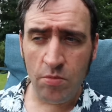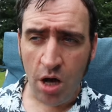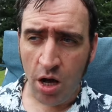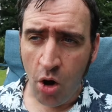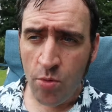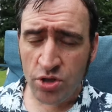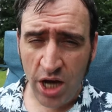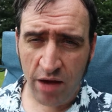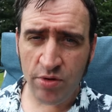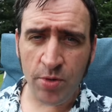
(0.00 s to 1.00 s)
Uh, almost
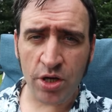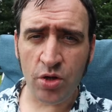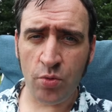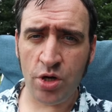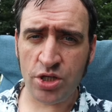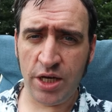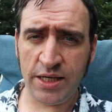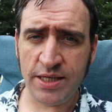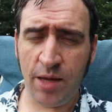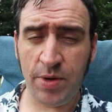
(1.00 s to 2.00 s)
everybody that works on
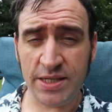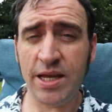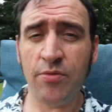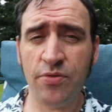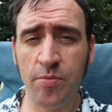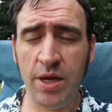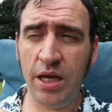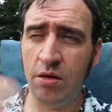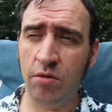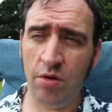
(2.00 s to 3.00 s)
Inkscape, except for
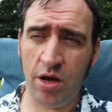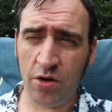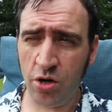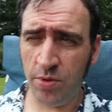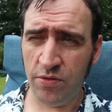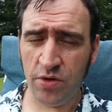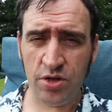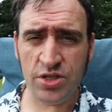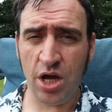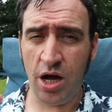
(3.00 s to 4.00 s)
me and, and a couple of
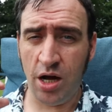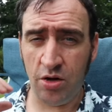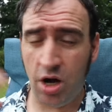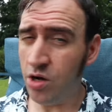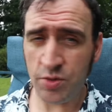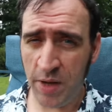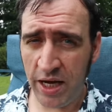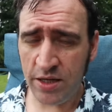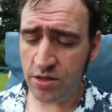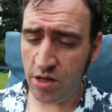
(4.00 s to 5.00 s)
others, are, aren't paid.